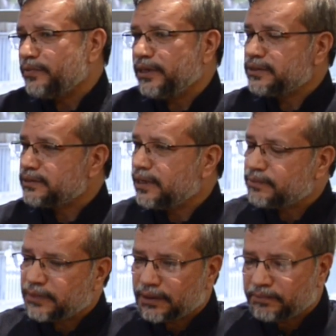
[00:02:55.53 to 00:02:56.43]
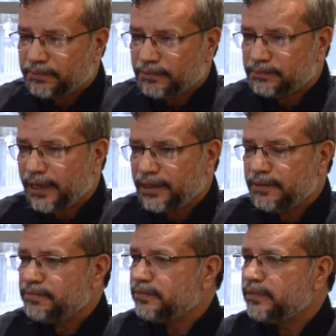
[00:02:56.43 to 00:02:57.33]
and Islam are
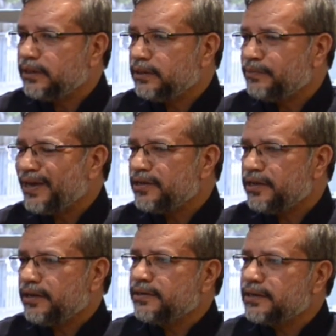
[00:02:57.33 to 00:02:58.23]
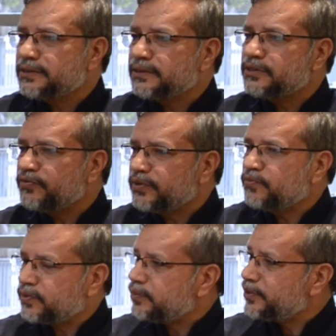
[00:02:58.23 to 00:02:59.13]
in many areas are
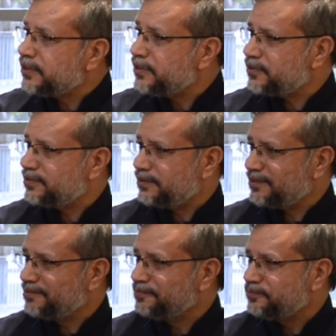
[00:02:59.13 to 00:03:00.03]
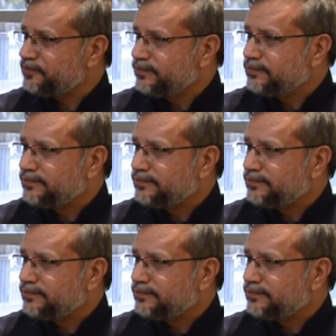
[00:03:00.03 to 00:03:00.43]
different from each other.